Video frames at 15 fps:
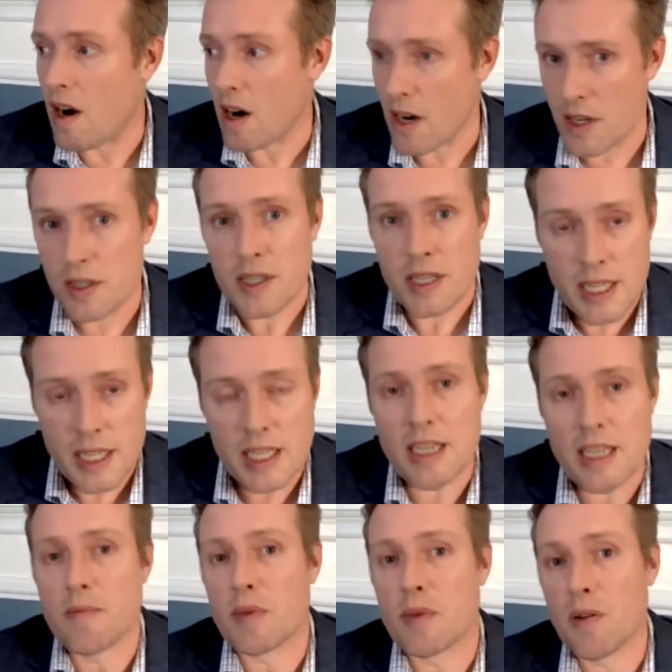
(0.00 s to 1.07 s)
our
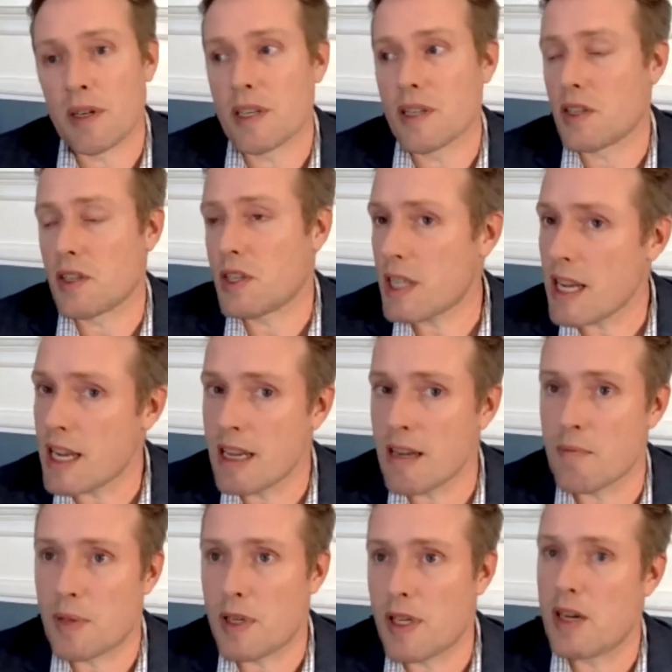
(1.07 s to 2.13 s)
team going to the
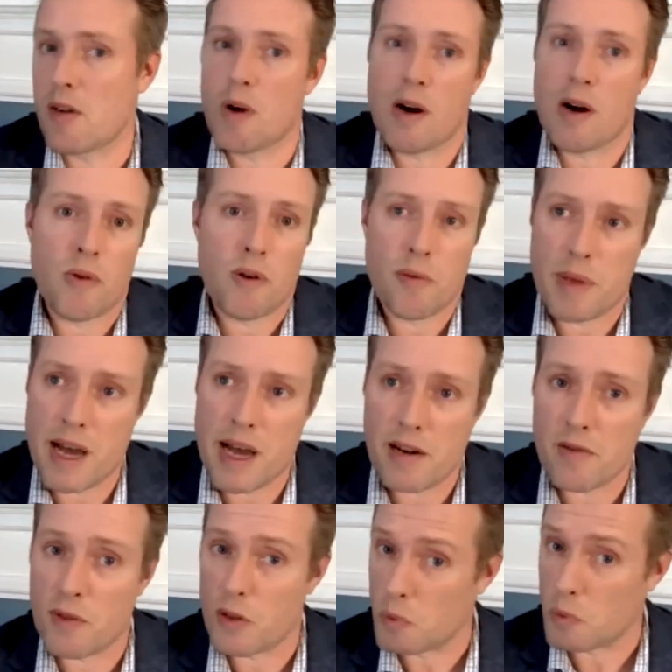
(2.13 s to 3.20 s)
same Pequot War
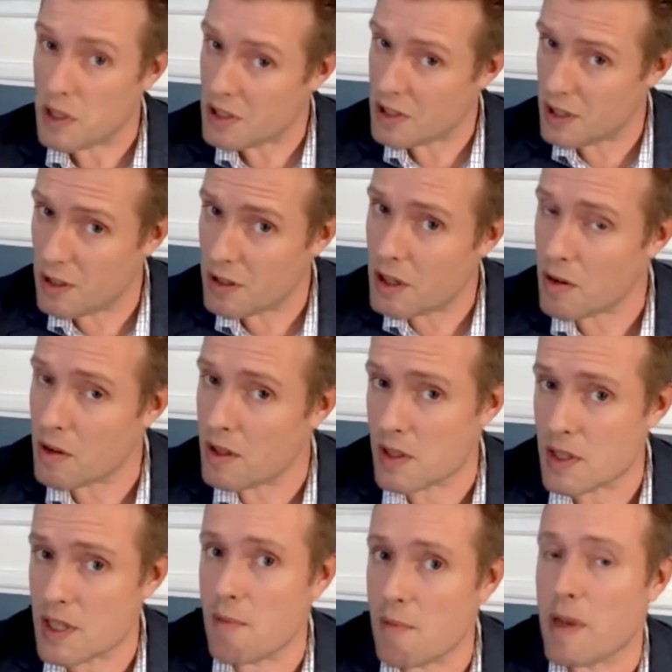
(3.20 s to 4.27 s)
battlefield, we still go to the
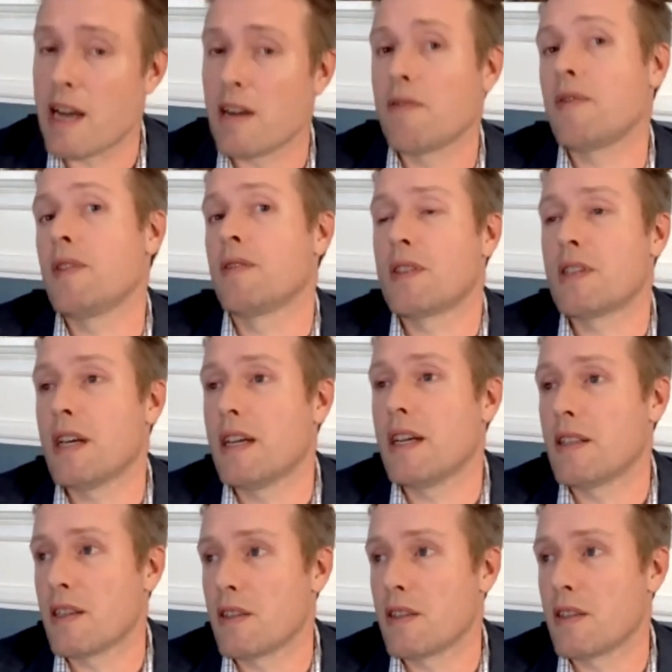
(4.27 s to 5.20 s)
same battlefield sites.